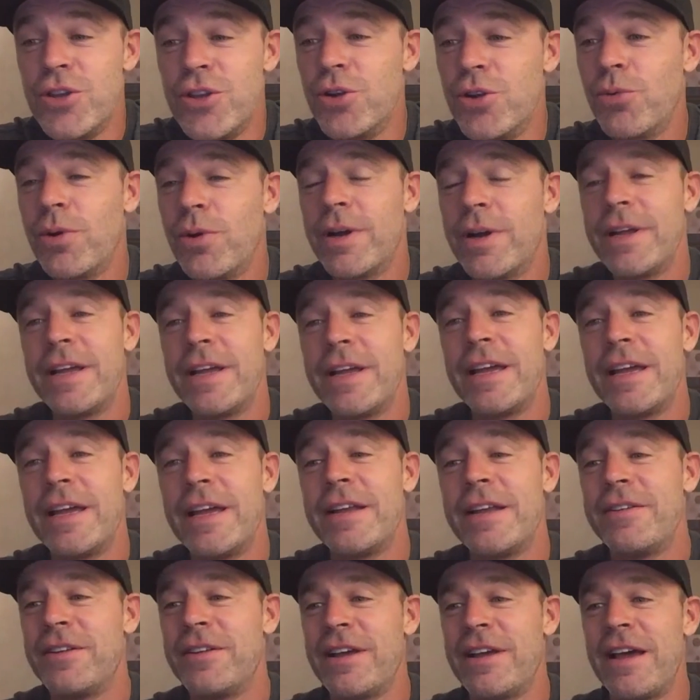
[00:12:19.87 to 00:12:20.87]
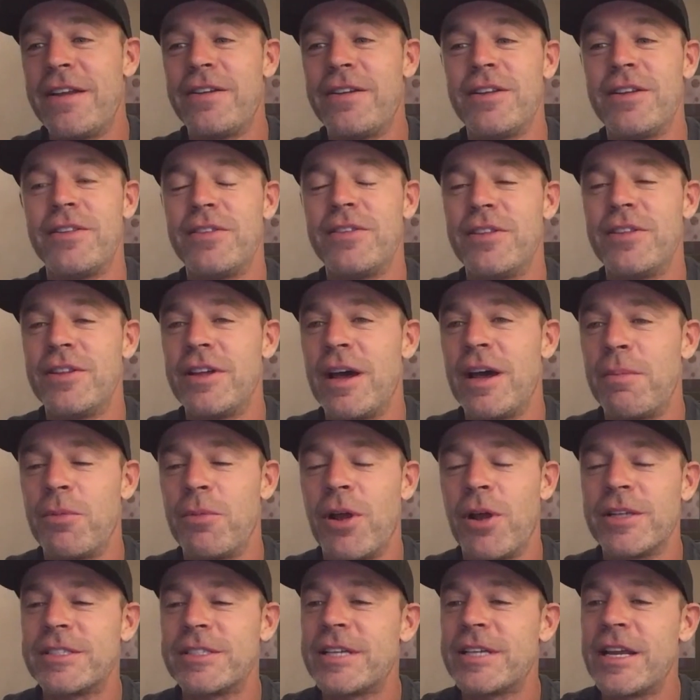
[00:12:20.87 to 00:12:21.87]
You know, and I'm
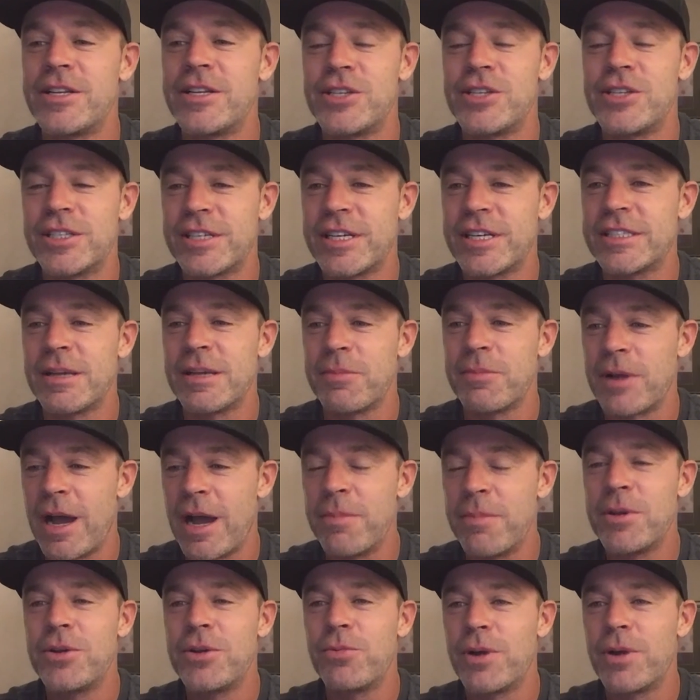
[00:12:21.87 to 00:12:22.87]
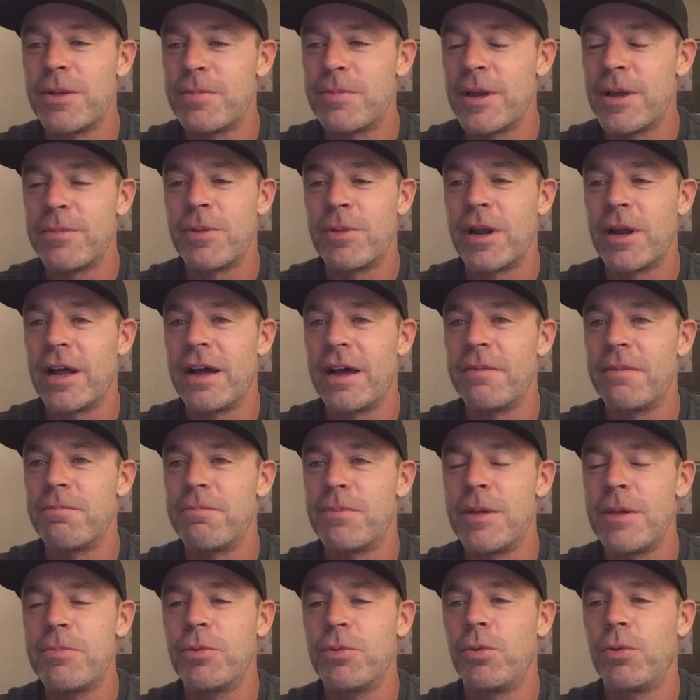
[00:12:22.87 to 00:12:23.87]
not saying it just because I'm coming to Winnipeg, but
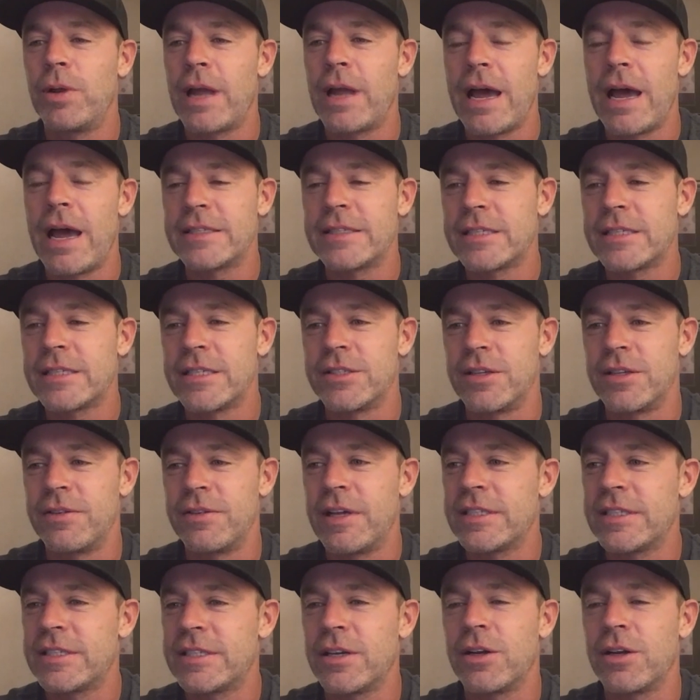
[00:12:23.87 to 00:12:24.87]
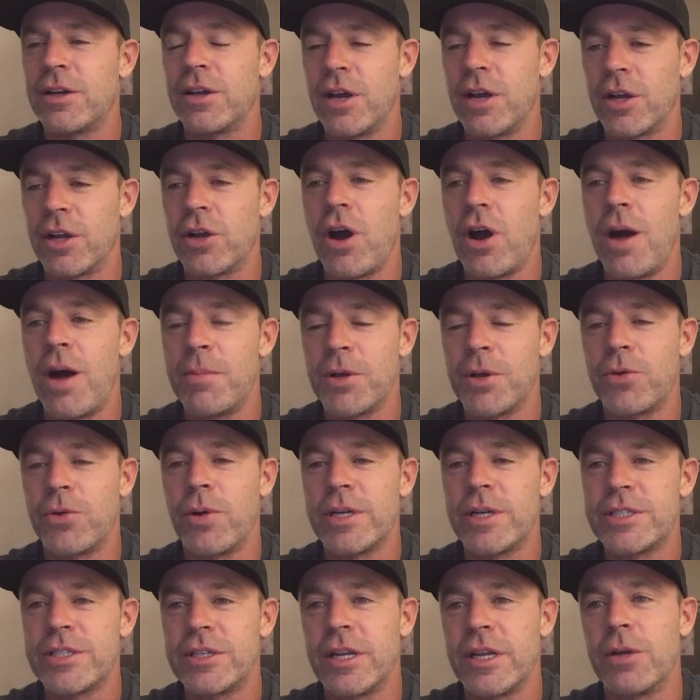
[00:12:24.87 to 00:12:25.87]
people will ask, because that's a common
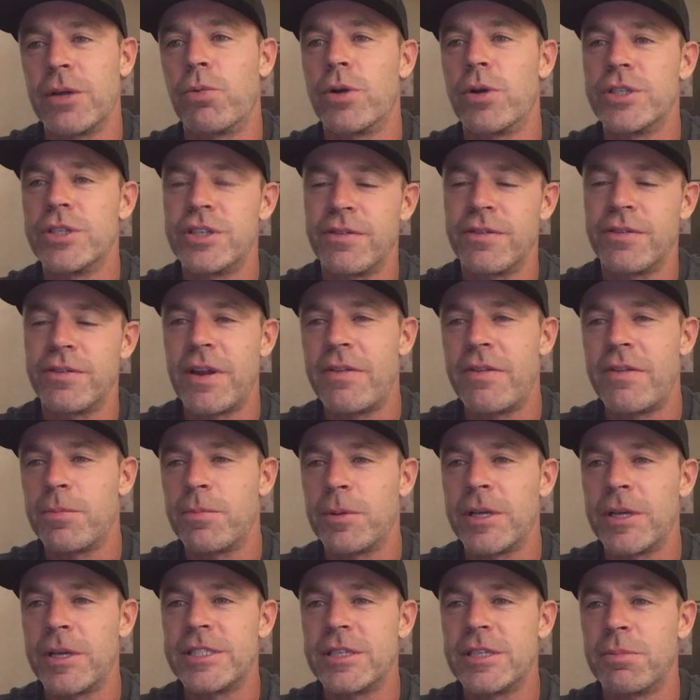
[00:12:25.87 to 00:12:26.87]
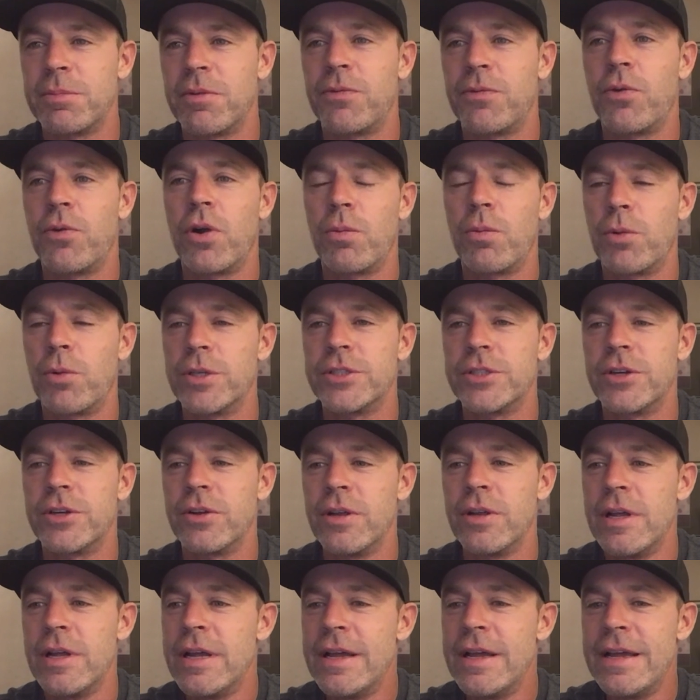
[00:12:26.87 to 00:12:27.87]
question, like, where's your favorite place to perform?
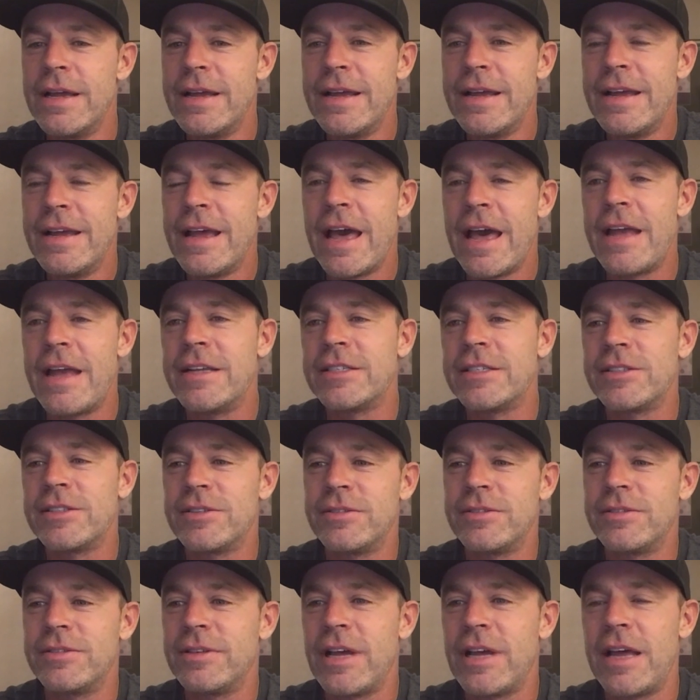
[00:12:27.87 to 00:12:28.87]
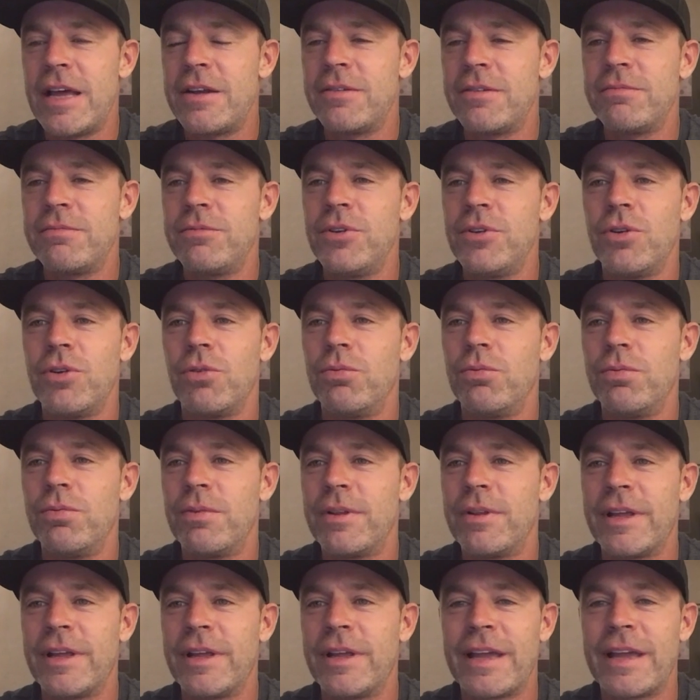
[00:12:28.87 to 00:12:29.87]
And you know,
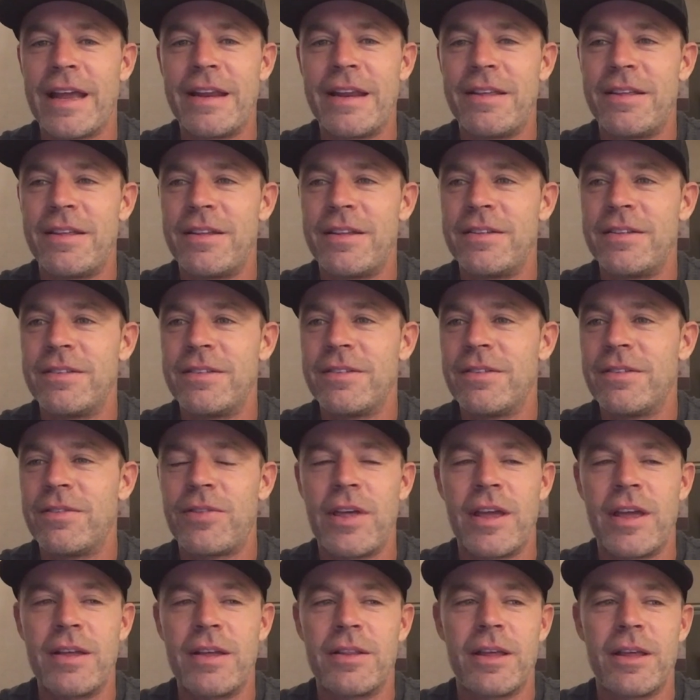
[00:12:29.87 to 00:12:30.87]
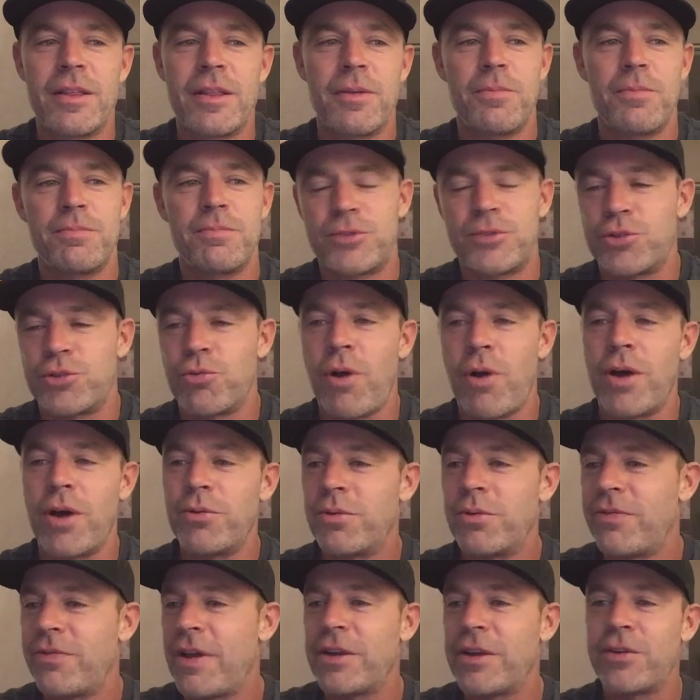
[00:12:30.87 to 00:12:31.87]
like anything, like the Toronto
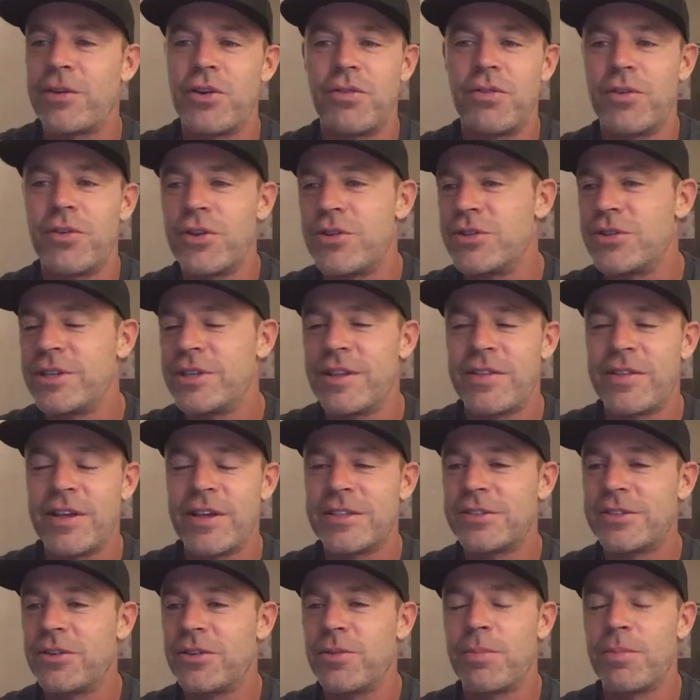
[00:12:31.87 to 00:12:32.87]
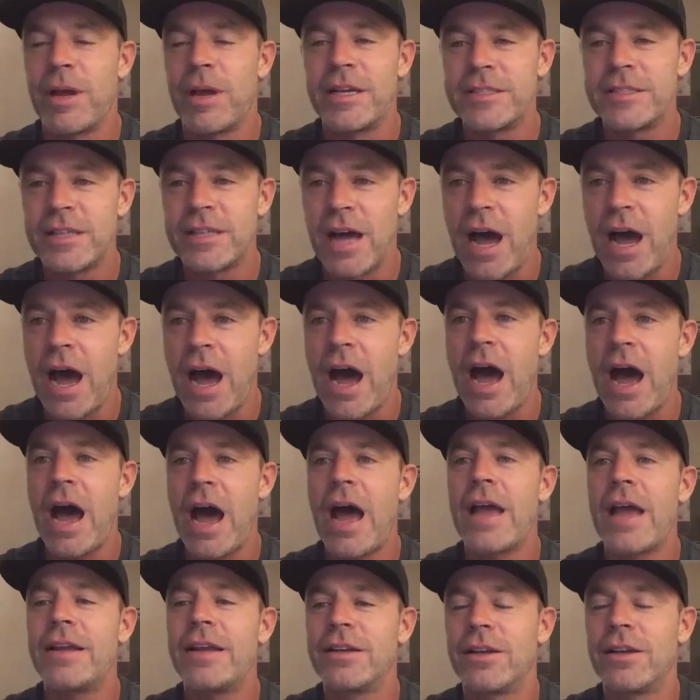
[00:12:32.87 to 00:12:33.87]
or Vancouver usually thinks are the best.
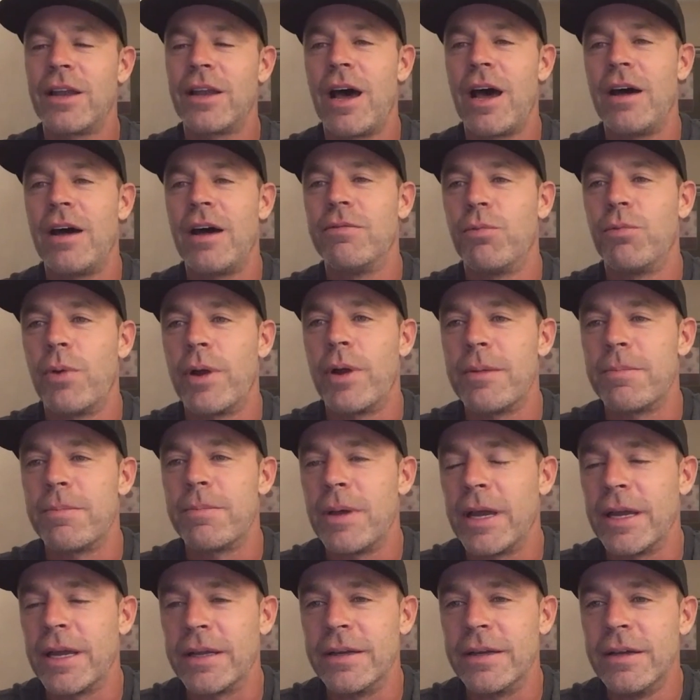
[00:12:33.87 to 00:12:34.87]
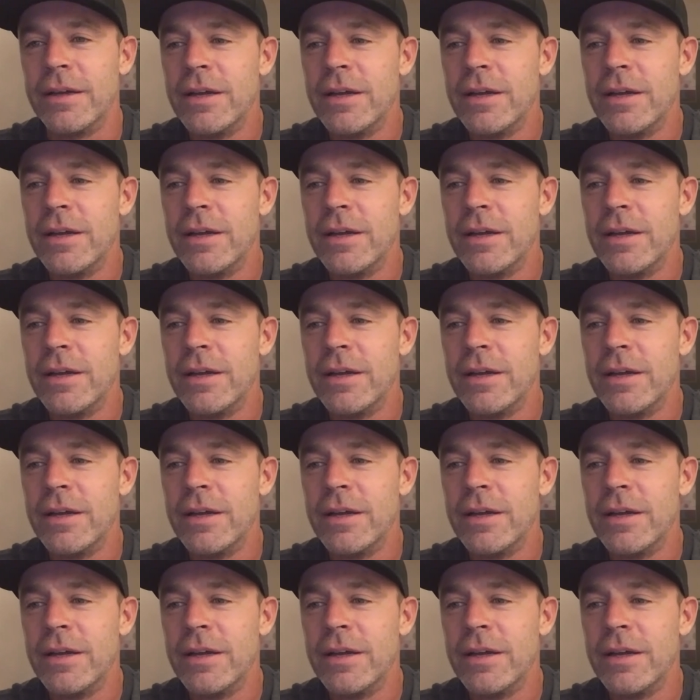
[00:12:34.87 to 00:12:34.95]
I love Winnipeg.